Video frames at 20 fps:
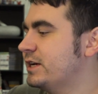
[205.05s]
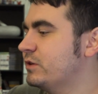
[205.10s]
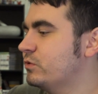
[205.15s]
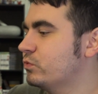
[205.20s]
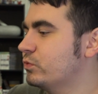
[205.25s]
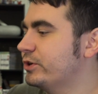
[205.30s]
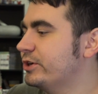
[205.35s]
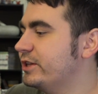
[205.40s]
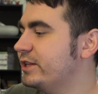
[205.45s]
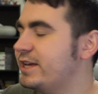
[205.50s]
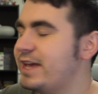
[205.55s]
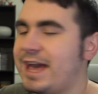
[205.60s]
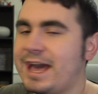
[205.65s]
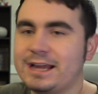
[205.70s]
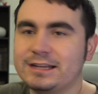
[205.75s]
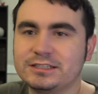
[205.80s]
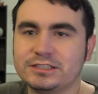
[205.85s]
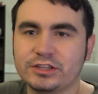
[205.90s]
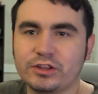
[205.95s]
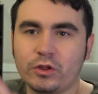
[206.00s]
It really
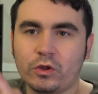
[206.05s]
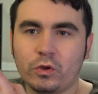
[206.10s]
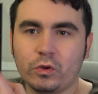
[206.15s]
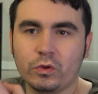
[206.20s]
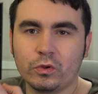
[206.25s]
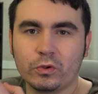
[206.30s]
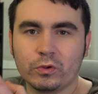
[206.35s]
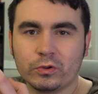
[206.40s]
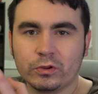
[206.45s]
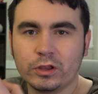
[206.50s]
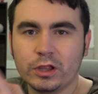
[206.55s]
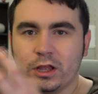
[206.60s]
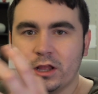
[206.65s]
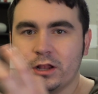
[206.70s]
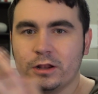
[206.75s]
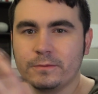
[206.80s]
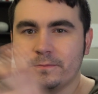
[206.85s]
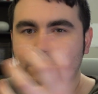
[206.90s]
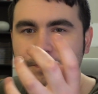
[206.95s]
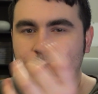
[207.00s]
adds to the whole
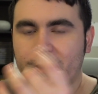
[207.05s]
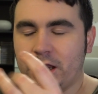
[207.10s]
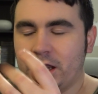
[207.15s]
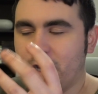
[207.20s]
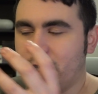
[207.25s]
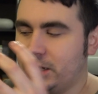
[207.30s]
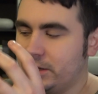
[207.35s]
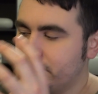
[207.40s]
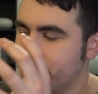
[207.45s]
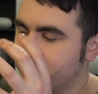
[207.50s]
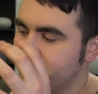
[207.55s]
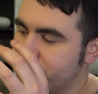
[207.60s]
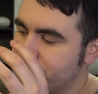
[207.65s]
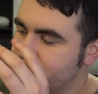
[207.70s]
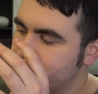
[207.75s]
the